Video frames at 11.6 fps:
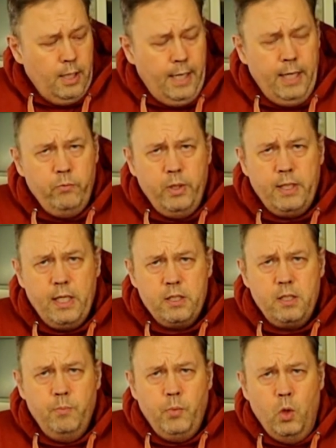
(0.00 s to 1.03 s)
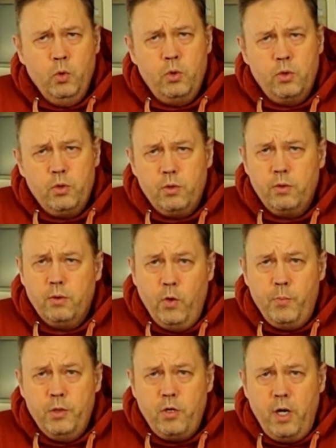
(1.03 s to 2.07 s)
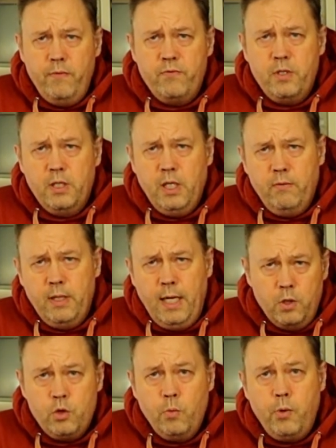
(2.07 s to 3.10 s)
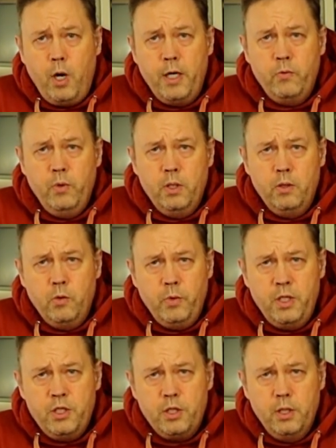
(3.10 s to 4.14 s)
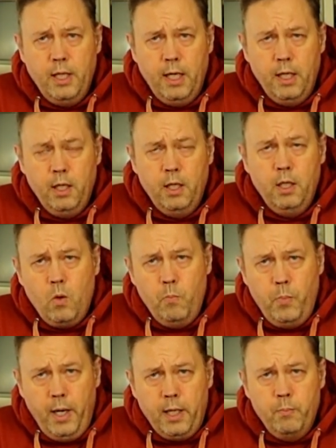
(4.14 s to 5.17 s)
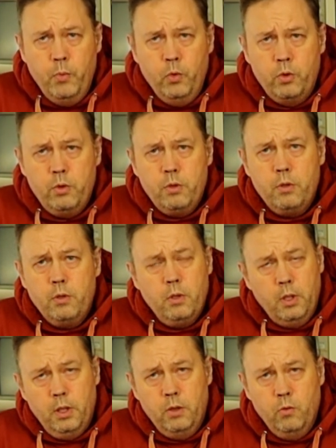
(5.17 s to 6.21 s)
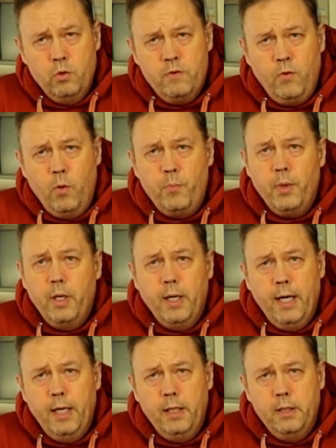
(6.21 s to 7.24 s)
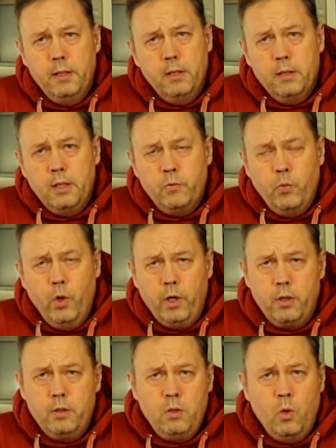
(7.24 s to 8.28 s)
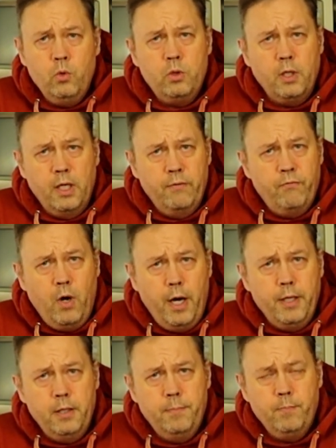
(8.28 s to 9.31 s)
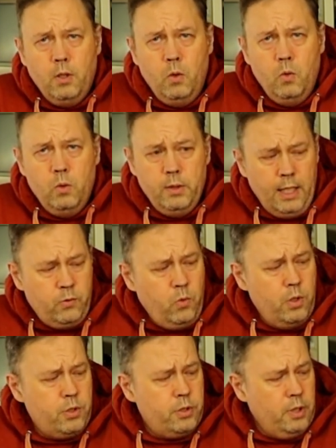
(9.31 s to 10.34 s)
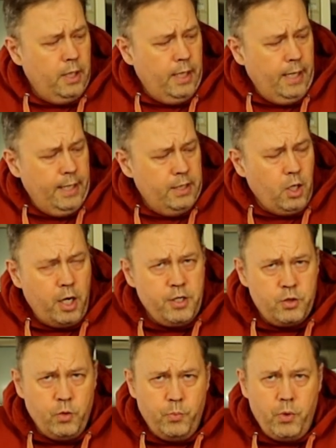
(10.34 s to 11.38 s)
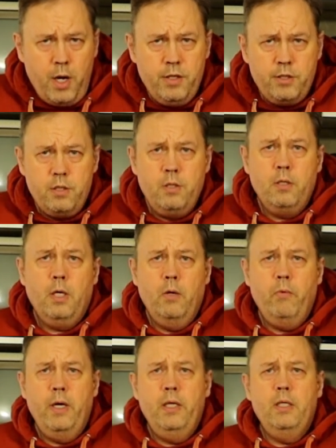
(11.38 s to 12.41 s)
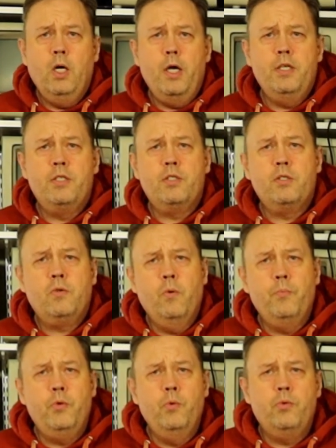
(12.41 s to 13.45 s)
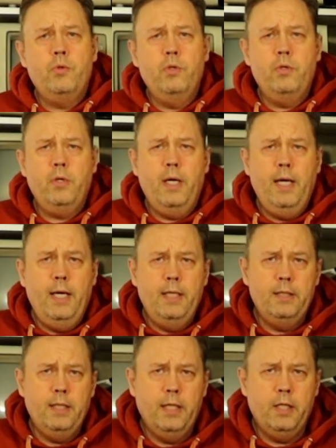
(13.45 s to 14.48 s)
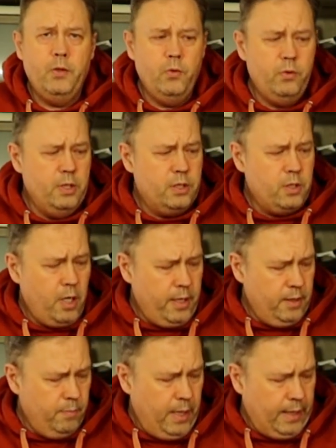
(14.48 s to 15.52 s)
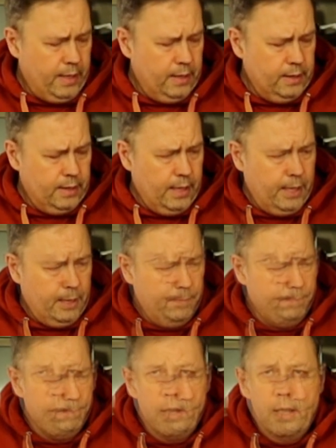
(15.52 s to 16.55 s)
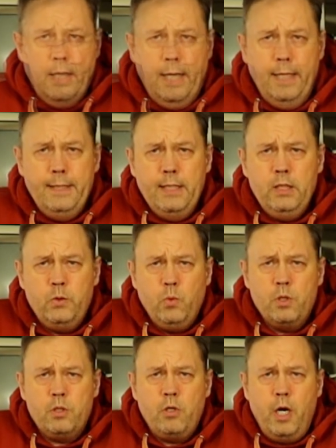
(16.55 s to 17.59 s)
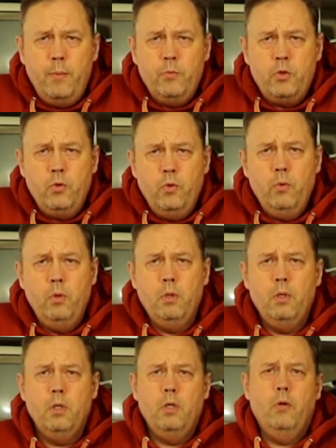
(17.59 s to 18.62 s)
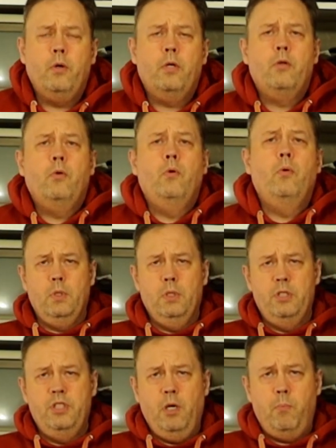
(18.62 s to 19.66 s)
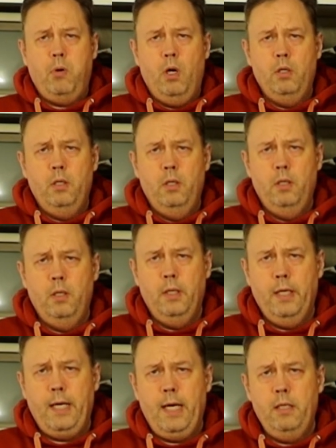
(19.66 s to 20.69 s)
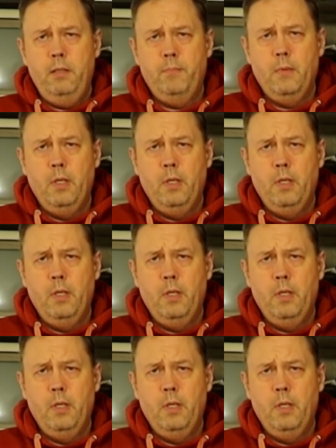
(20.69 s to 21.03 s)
And we tested both floppy drives. It even was supplied with an original Compaq boot DOS floppy, and it worked totally fine. So that was a nice surprise, a very nice computer and a good design back in the day. And then it was time to look to Japan again,